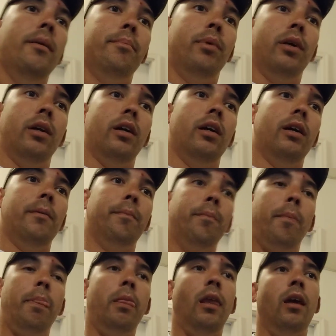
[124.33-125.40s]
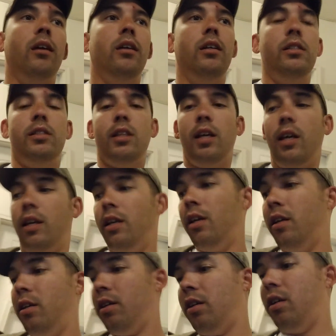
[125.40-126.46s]
But he said
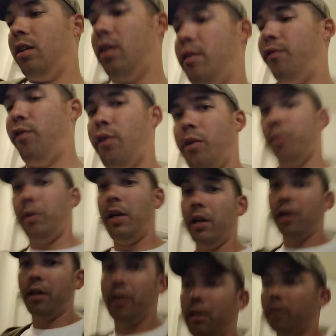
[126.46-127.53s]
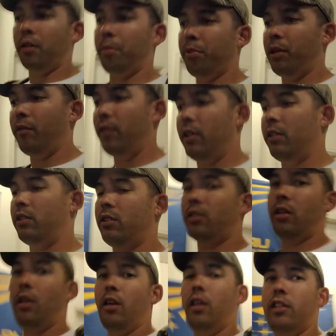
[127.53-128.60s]
for the rear, the
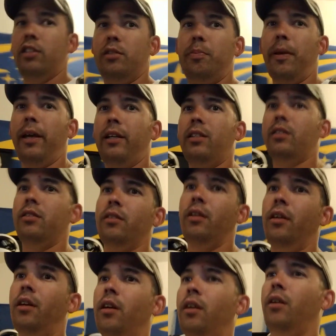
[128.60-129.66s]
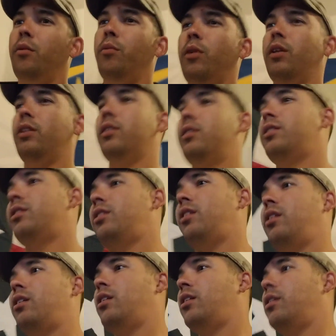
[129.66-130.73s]
previous specs was
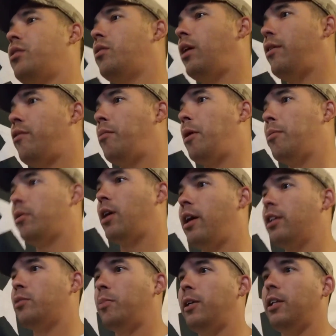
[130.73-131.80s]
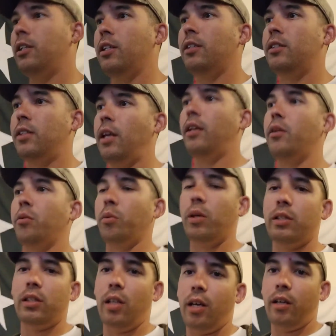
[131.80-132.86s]
I don't have it memorized, but he did say there
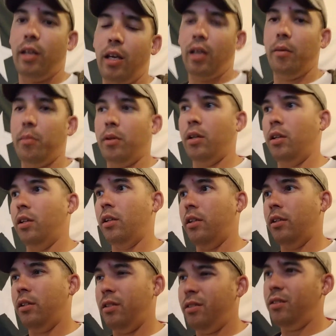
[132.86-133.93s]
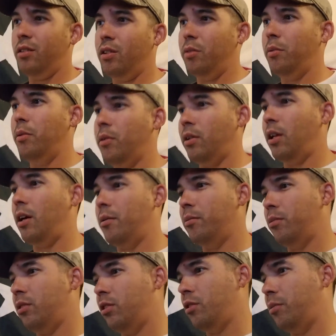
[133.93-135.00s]
was a lot of camber, a
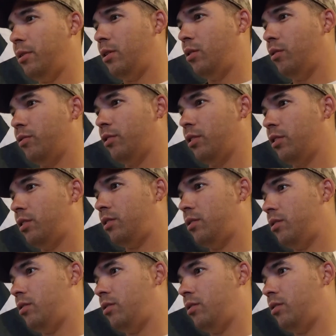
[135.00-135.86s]
little bit over